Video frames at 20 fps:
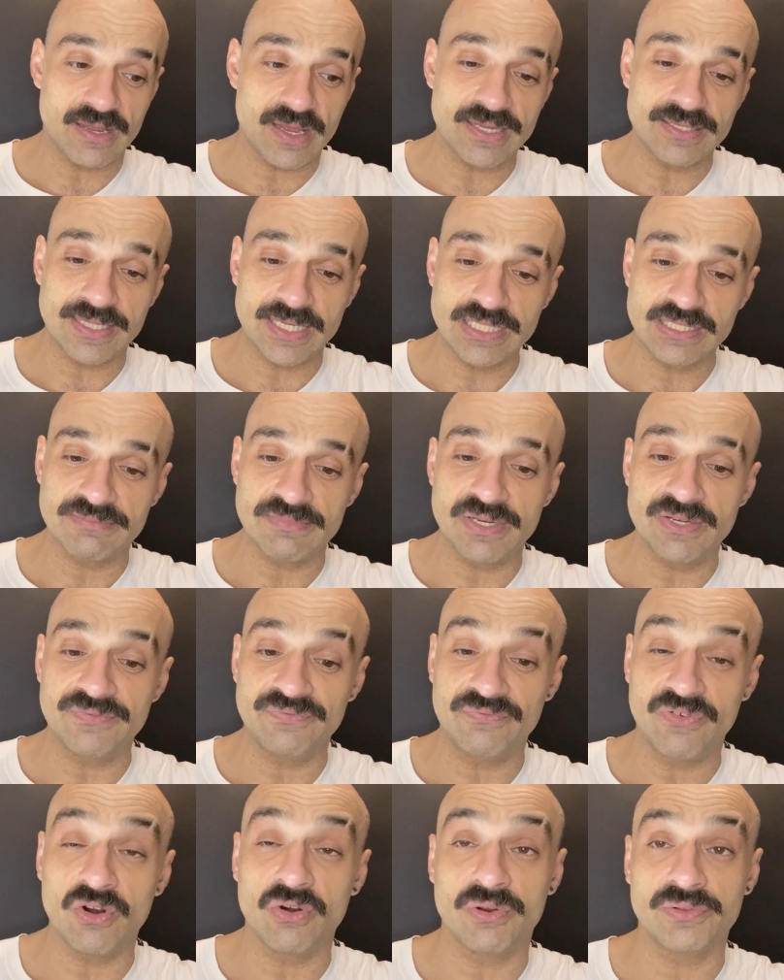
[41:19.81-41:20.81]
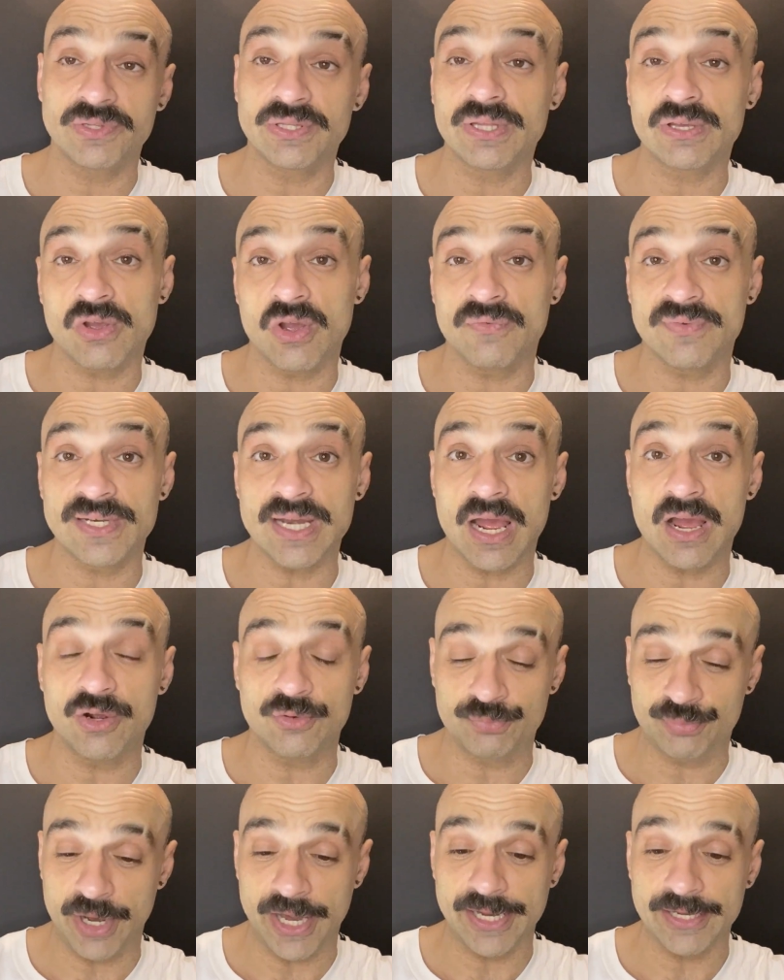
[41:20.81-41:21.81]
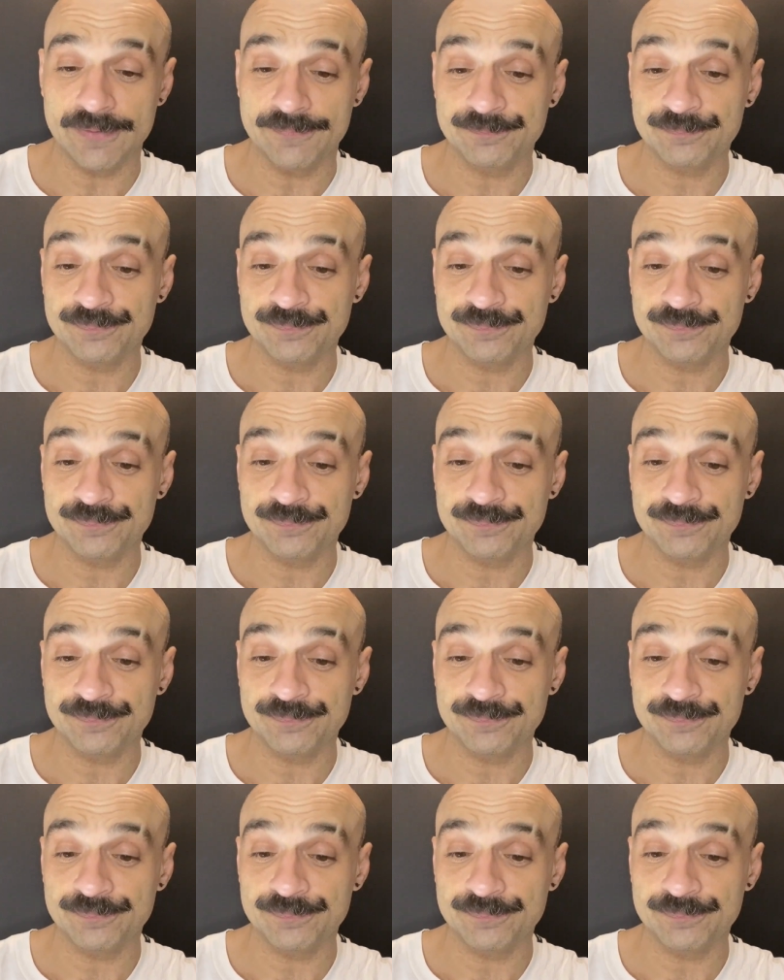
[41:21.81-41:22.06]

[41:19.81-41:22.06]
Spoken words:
assessment following the COVID outbreak.